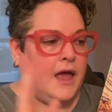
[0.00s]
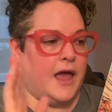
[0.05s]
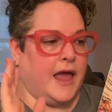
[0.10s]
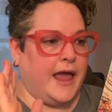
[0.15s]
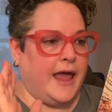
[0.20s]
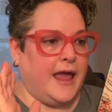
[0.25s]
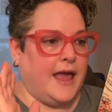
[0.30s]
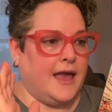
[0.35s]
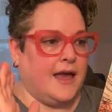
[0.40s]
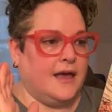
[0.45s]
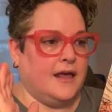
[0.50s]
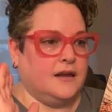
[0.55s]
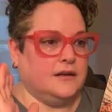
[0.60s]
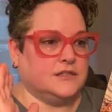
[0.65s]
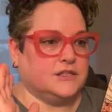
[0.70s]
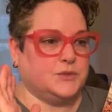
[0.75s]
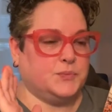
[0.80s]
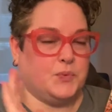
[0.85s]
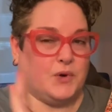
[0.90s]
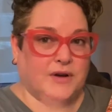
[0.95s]
and
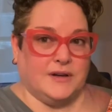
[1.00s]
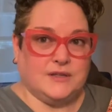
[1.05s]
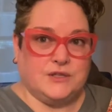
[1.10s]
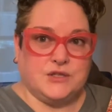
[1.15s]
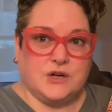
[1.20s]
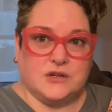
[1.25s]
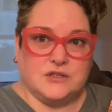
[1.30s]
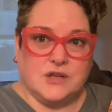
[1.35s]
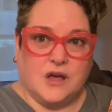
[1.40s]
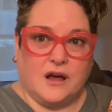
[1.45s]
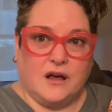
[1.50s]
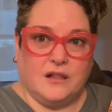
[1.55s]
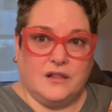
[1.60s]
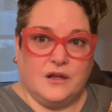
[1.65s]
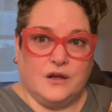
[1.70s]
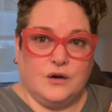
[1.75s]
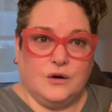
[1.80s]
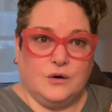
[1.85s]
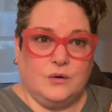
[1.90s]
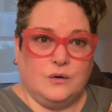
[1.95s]
Spring and Stars
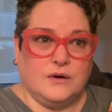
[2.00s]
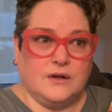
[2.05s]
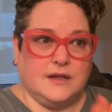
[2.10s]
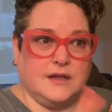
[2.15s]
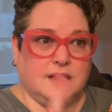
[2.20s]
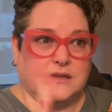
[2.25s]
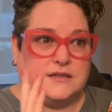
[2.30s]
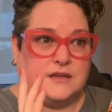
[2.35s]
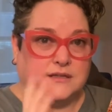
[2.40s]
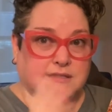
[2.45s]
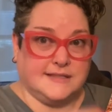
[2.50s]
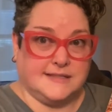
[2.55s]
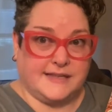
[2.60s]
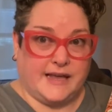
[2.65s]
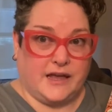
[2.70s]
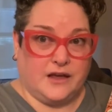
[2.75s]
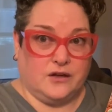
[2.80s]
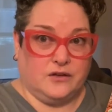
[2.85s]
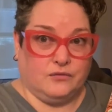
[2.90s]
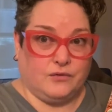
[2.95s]
Hollow is on
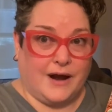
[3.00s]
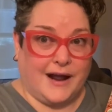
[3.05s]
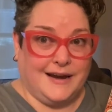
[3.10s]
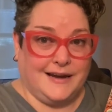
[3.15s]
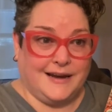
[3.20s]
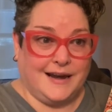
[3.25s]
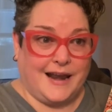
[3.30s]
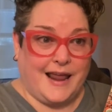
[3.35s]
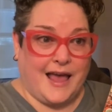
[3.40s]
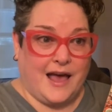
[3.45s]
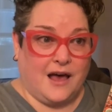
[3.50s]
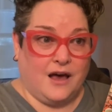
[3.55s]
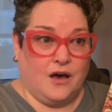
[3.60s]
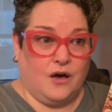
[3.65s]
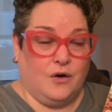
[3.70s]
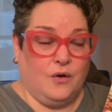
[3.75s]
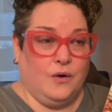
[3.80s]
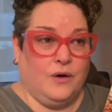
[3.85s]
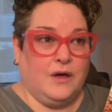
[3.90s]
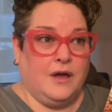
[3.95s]
sale right
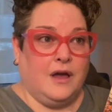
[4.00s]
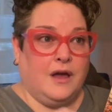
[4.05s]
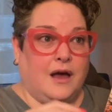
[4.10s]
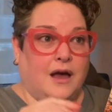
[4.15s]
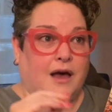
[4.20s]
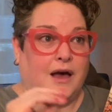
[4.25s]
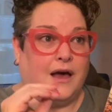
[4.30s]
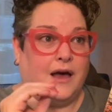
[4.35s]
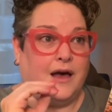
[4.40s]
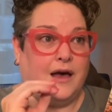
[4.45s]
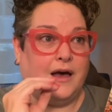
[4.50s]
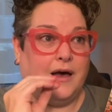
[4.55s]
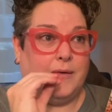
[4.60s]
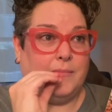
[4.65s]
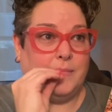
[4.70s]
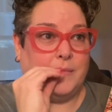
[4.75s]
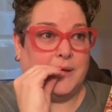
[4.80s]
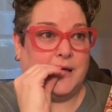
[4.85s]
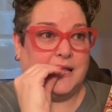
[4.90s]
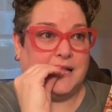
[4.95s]
now.
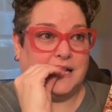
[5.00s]
Um,